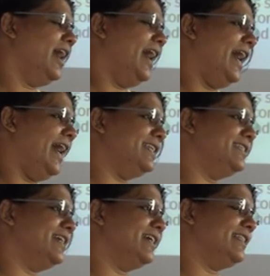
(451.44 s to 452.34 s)

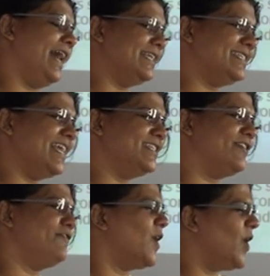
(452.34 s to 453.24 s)
And that sense
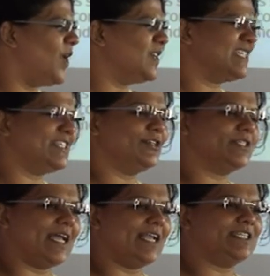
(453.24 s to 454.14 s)
of loss,
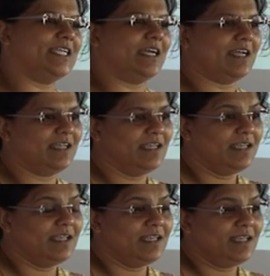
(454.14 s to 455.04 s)
nostalgia,
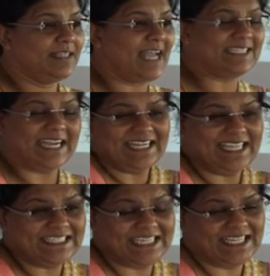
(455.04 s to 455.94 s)
that
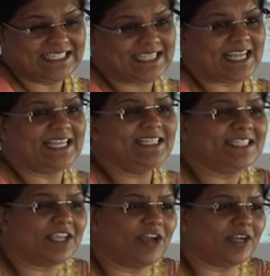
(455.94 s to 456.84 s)
uneasiness, that
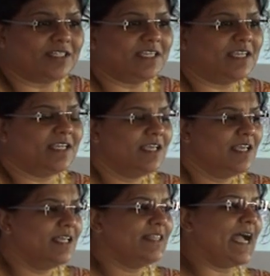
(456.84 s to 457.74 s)
insecurity
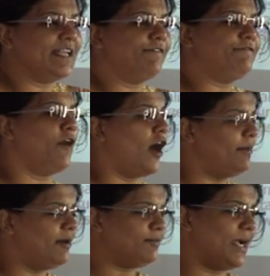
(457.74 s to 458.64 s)
that the
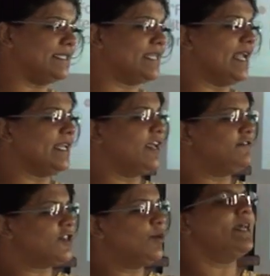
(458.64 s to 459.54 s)
form of Wasteland
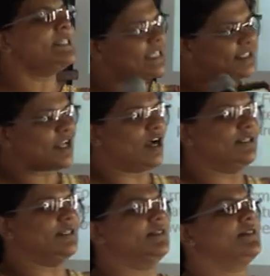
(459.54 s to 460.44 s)
gives you is its
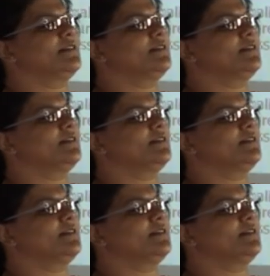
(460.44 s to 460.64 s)
content.